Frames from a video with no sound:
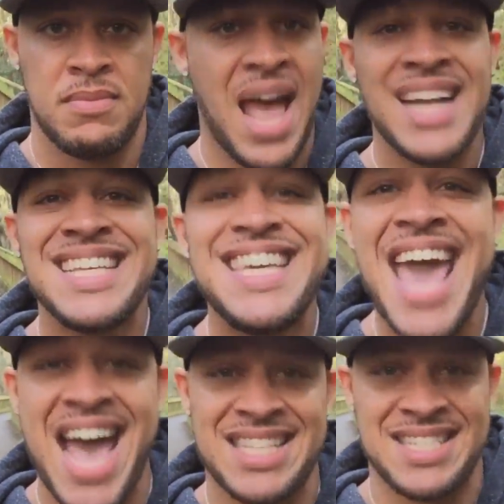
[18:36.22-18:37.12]
not
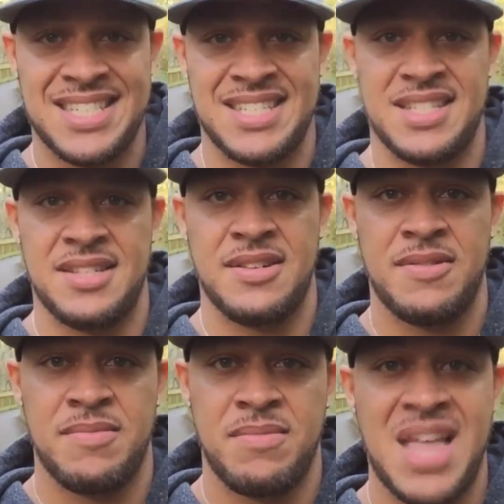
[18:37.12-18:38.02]
get,
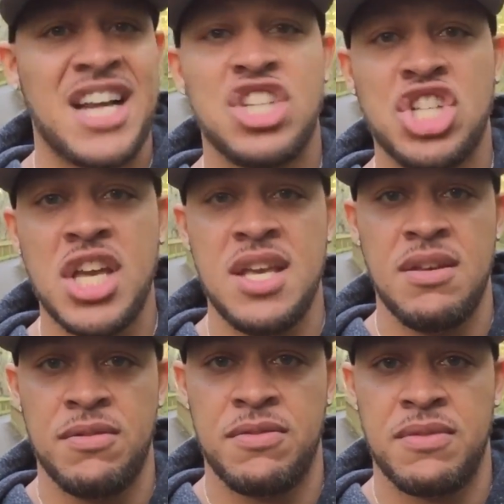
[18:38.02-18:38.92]
not
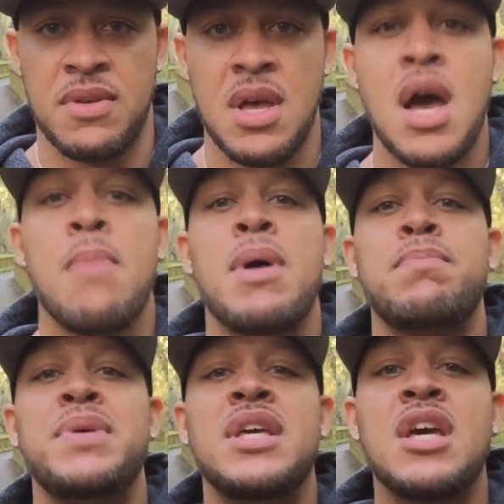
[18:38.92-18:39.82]
achieve,
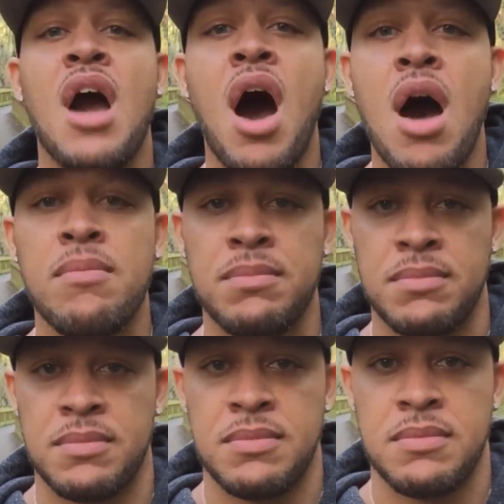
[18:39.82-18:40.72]
but become
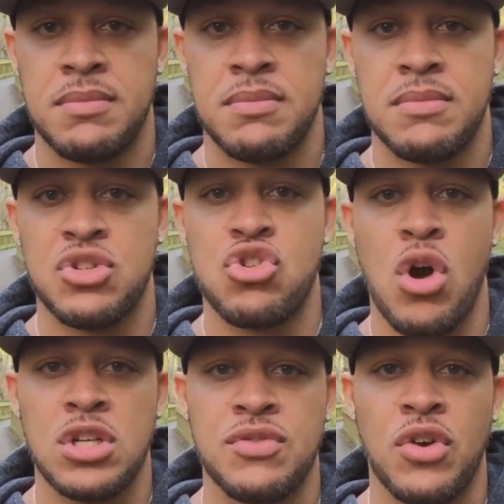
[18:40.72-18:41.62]
the
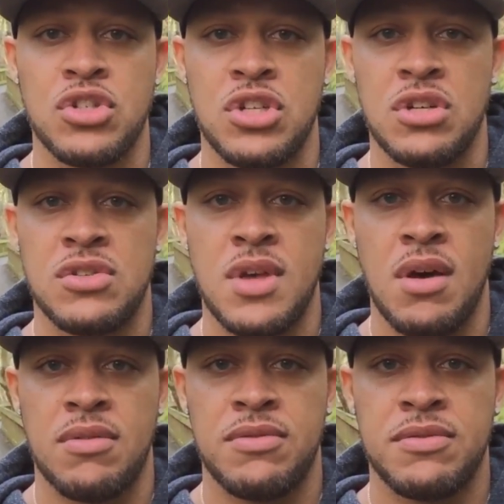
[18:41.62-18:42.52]
strongest version of
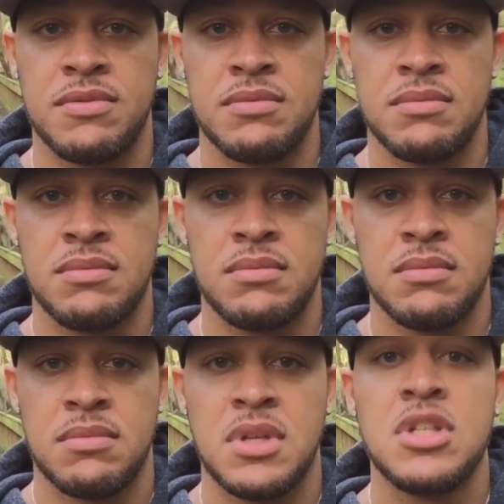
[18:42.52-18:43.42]
yourself.
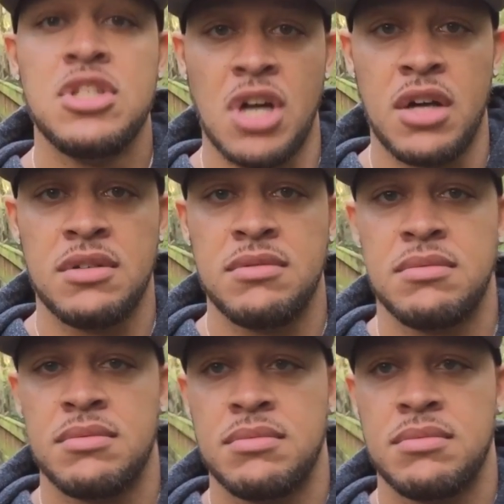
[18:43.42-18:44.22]
Done.